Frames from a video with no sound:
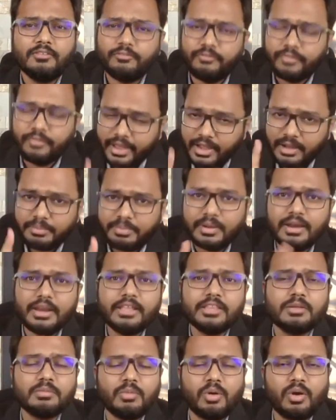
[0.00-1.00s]
wake up
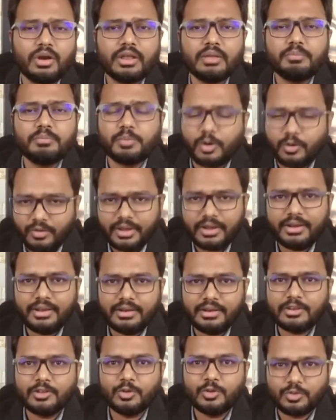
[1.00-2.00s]
early in the morning,
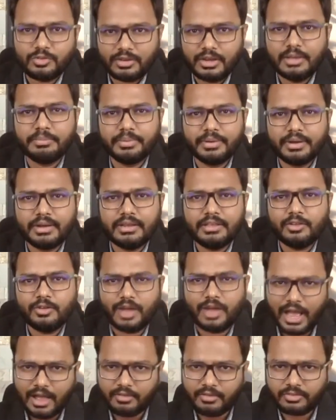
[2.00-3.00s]
provided you sleep early,
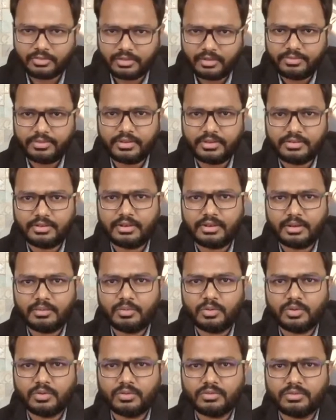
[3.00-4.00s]
you have sufficient
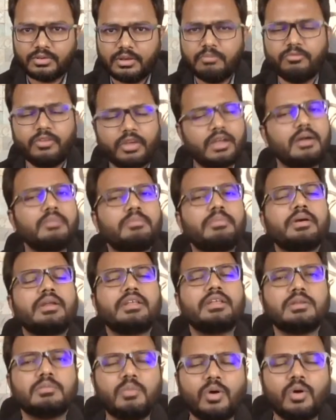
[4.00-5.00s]
amount of sleep, wake up
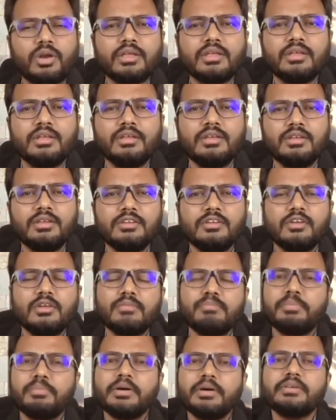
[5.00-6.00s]
early in the morning,
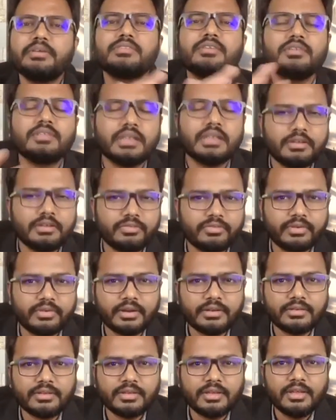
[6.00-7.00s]
you'll perceive the
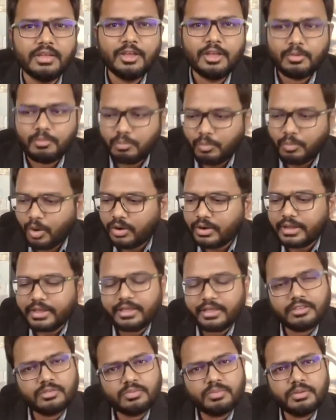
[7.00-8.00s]
difference.
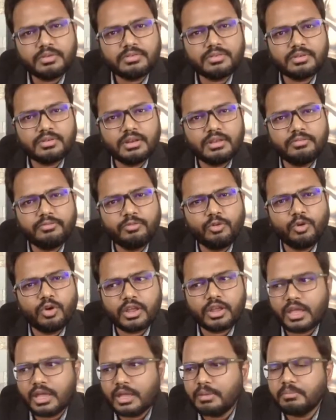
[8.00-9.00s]
Morning, especially
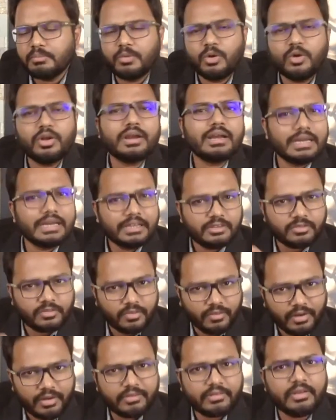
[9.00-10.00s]
4 a.m. or at
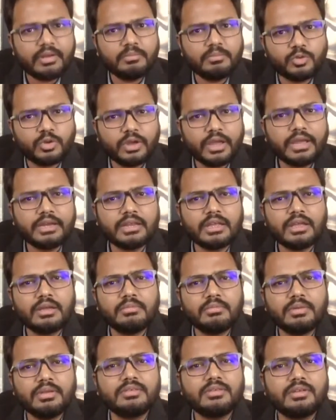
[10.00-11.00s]
least 5 a.m. to 8
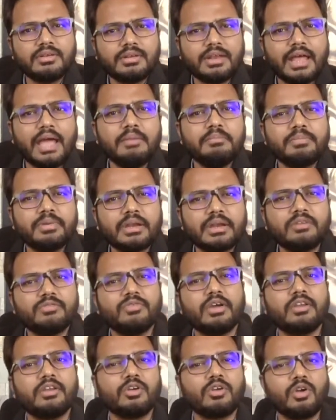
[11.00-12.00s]
a.m. is a time
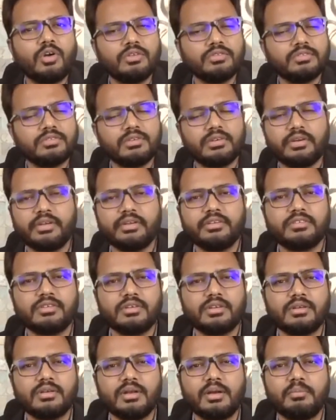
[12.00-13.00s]
period where your
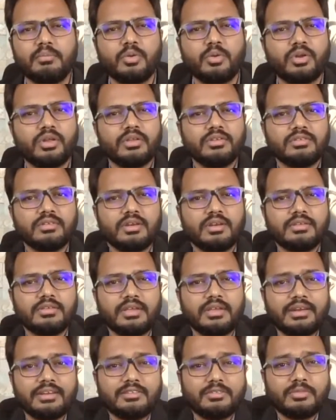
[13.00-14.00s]
concentration potentially
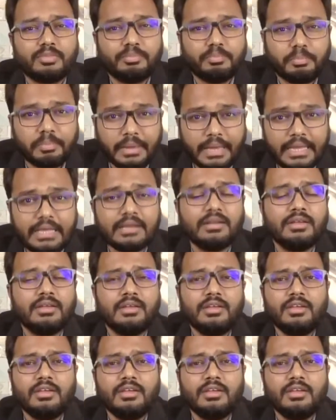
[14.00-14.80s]
is at its peak,